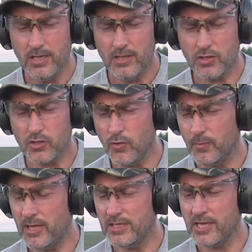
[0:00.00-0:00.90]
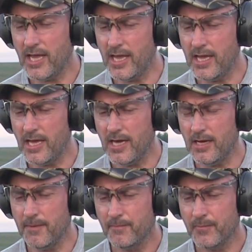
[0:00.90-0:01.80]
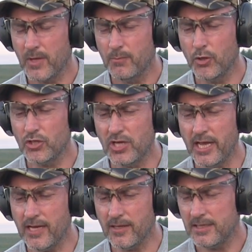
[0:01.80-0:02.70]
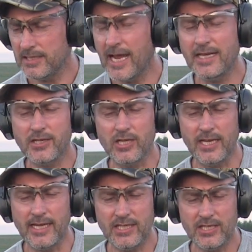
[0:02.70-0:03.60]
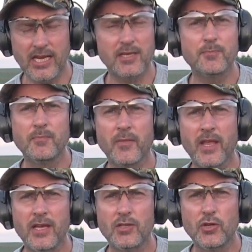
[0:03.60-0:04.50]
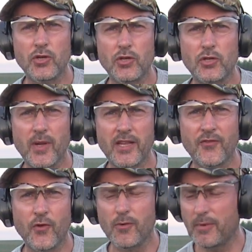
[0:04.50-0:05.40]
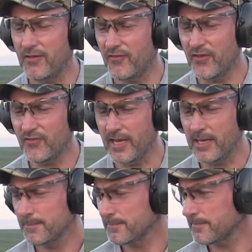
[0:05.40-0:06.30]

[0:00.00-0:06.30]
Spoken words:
The scope is a Bushnell Tactical Elite 6 to 24 by 50